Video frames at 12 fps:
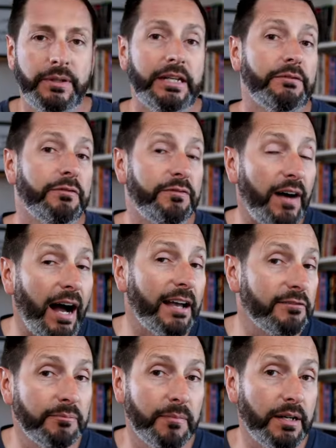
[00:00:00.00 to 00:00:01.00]
we get
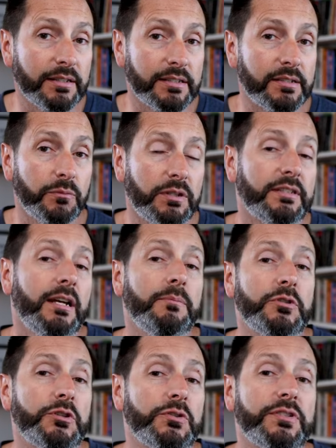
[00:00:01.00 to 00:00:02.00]
five months with
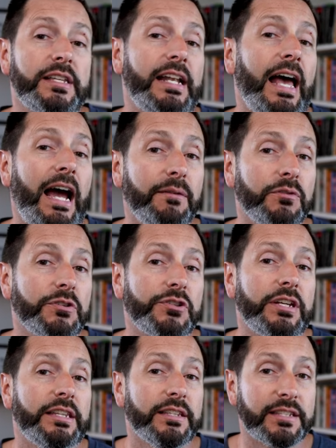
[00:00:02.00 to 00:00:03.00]
temperatures that
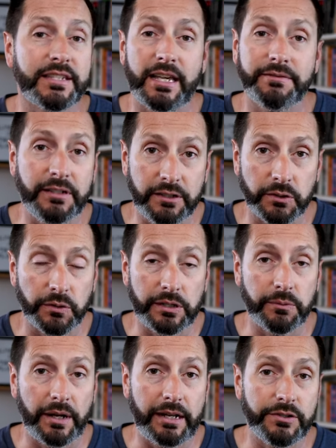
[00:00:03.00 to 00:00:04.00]
average in the 70 degree
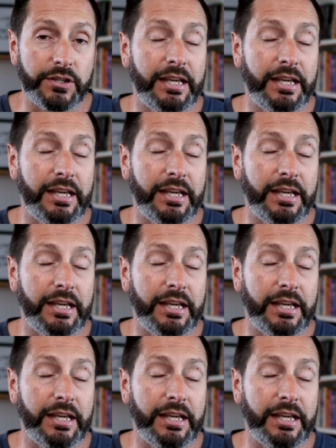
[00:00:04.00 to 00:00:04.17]
range,